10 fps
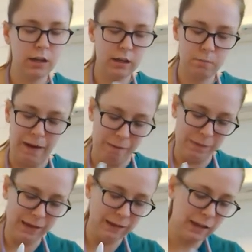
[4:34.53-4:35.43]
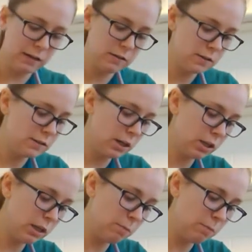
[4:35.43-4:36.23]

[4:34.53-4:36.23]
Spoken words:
my pen light necessarily,